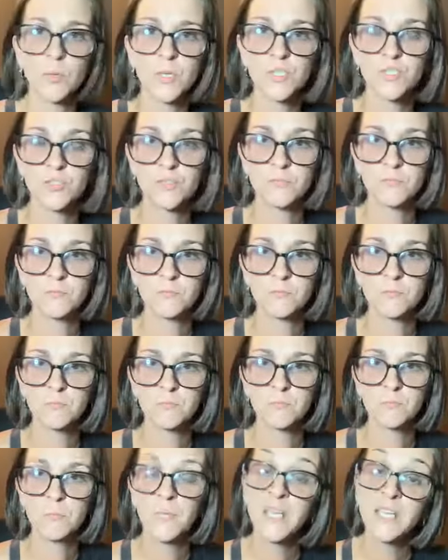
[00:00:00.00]
which
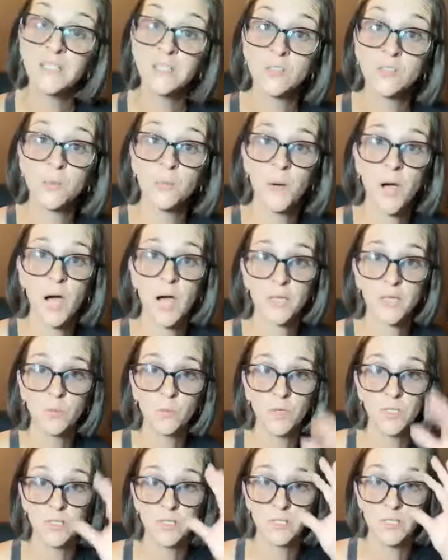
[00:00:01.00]
piece of the pie you
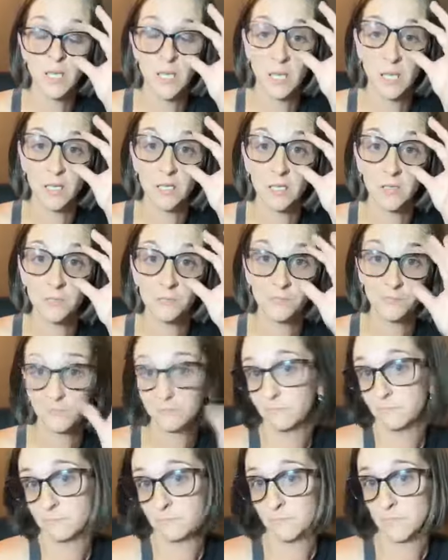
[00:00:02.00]
want to take
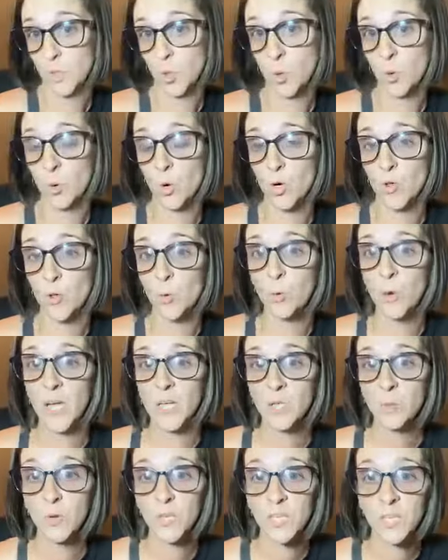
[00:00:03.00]
or the way
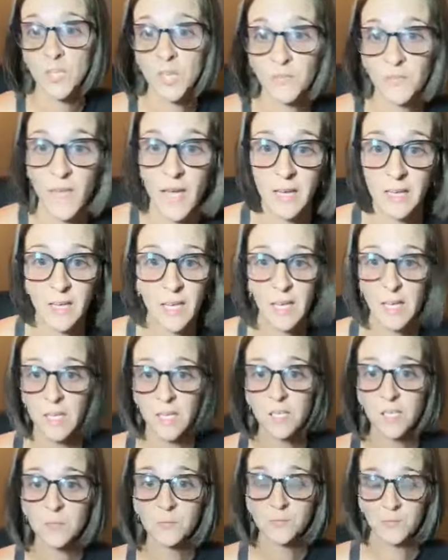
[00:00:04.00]
you want to cut that
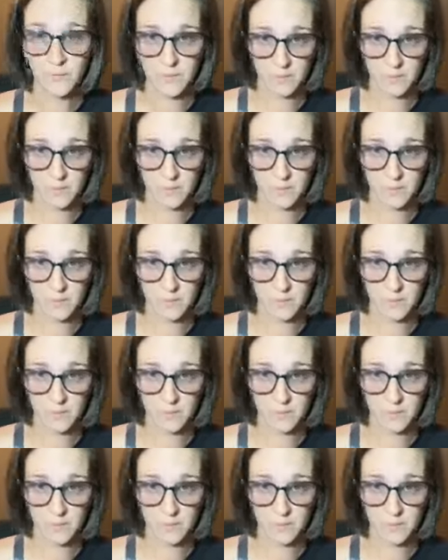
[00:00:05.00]
cake.